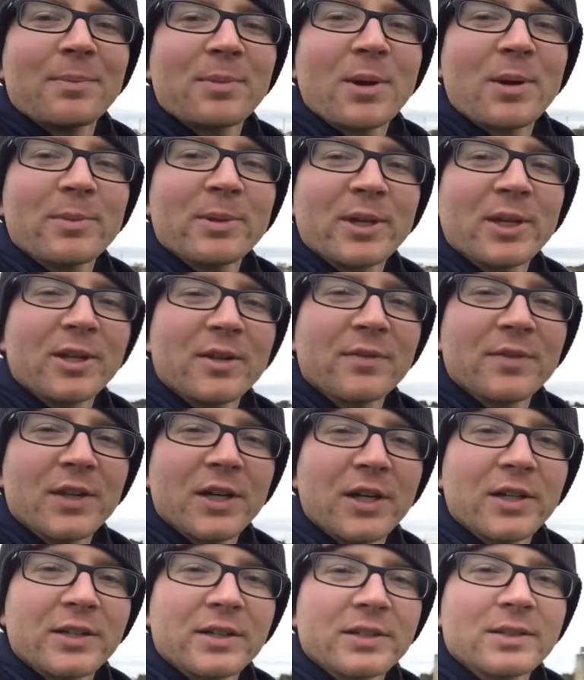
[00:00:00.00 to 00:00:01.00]
probably could have
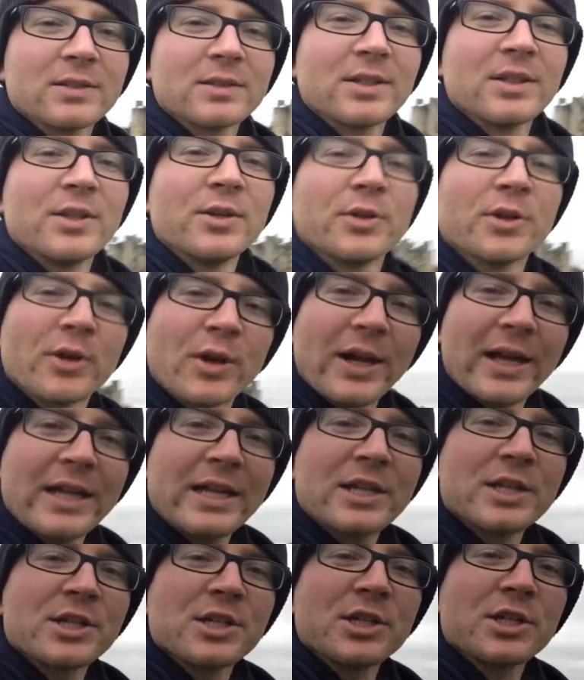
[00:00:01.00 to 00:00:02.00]
done
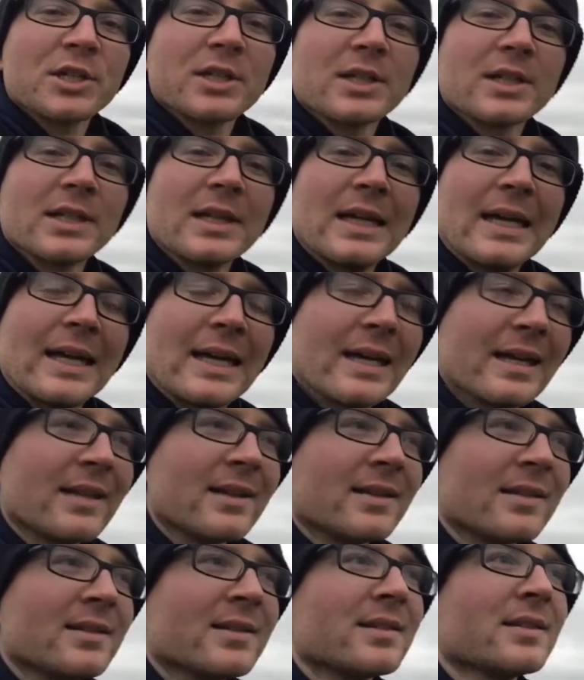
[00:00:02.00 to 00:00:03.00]
Newgrange
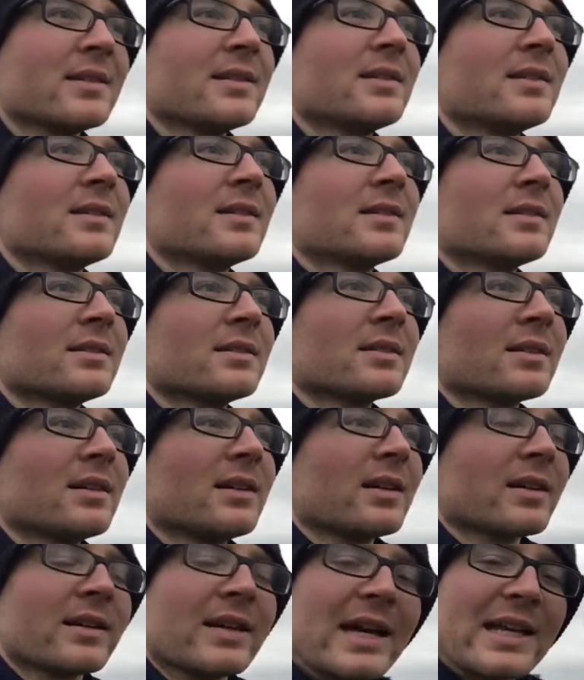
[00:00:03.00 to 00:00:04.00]
and
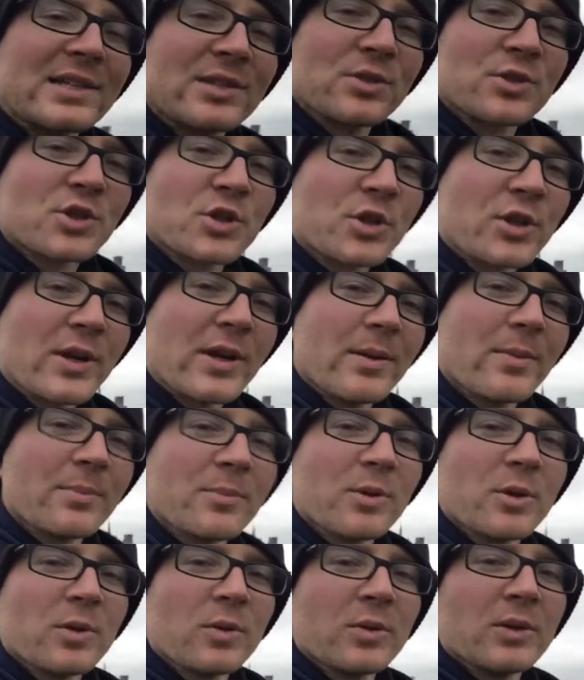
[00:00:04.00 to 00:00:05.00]
Castle
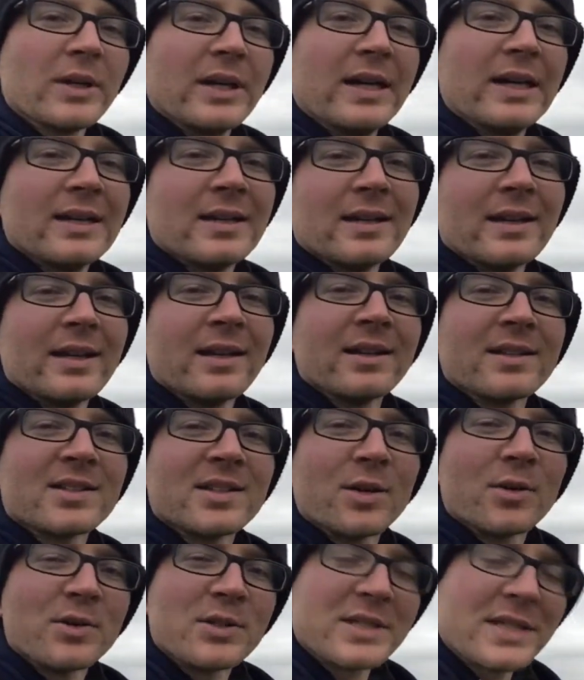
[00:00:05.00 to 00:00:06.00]
Trim in its
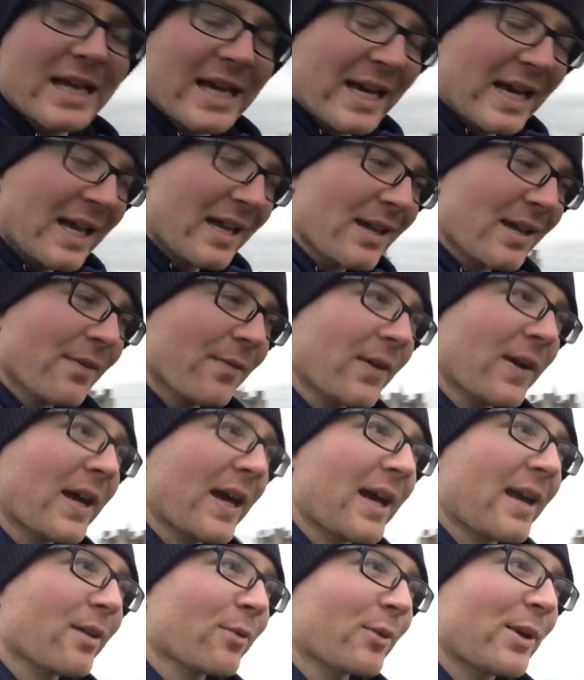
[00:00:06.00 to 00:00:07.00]
own day if I
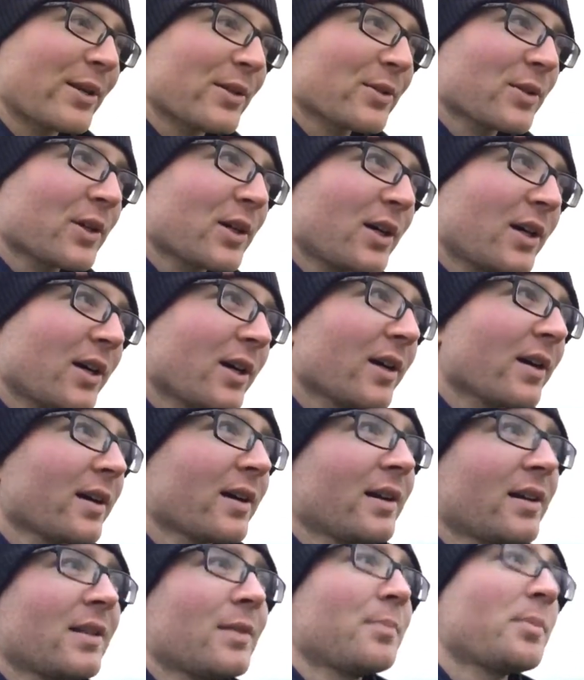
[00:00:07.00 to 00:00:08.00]
had a rental car,
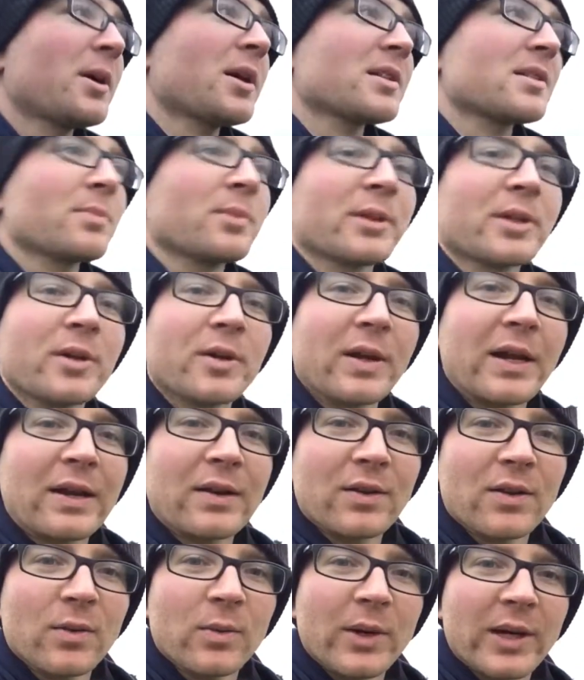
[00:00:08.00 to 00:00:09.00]
and then possibly go
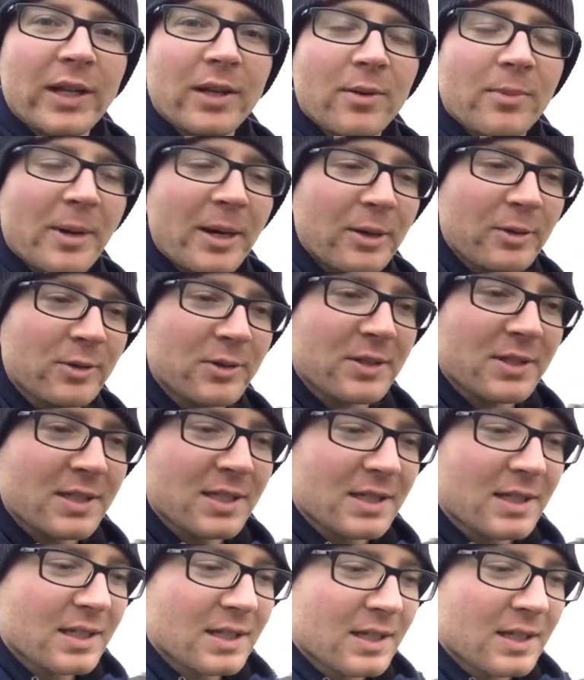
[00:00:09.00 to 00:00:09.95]
down to the Wicklow Mountains.